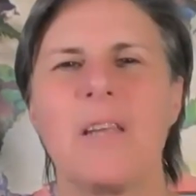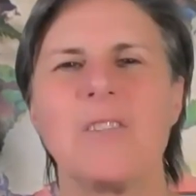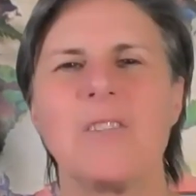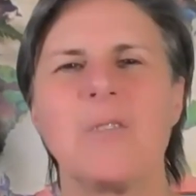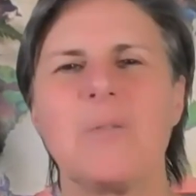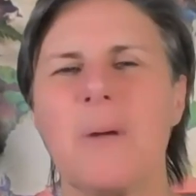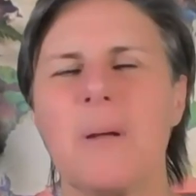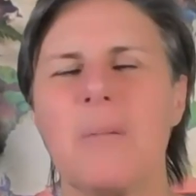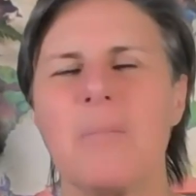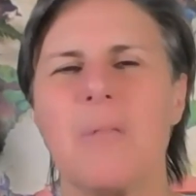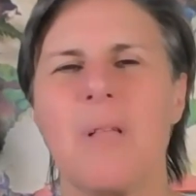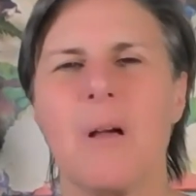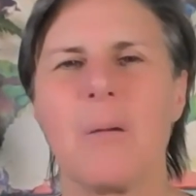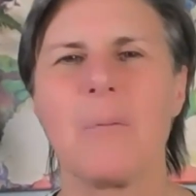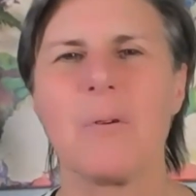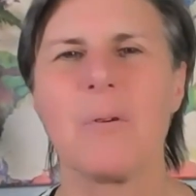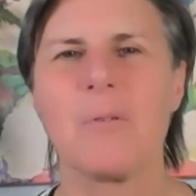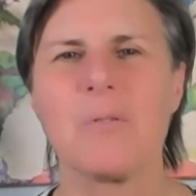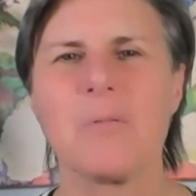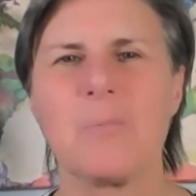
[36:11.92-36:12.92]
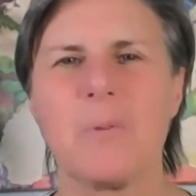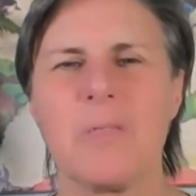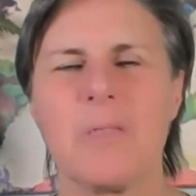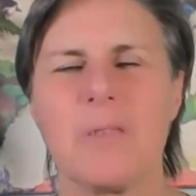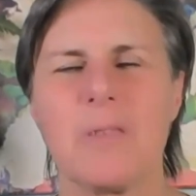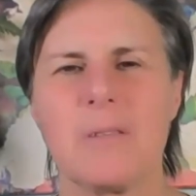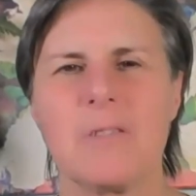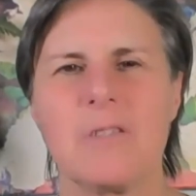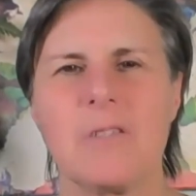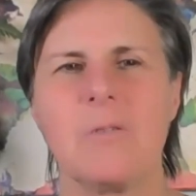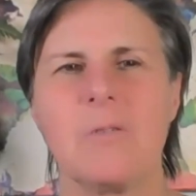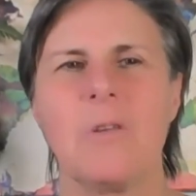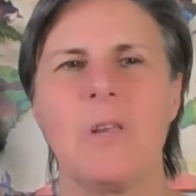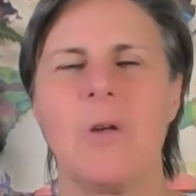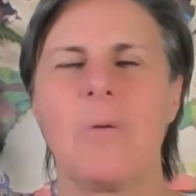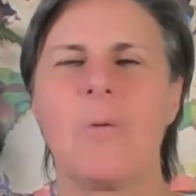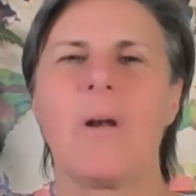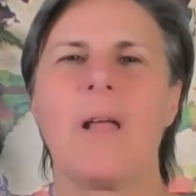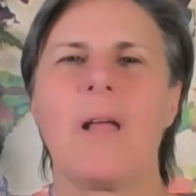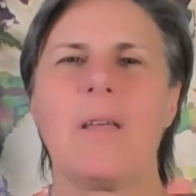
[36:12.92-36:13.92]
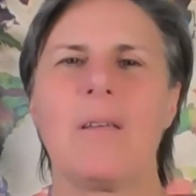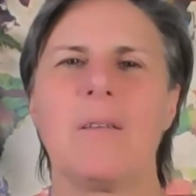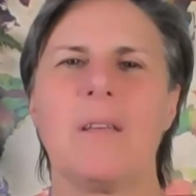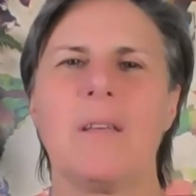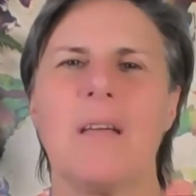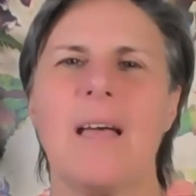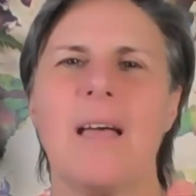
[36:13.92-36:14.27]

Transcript: I do my blog post with you know when I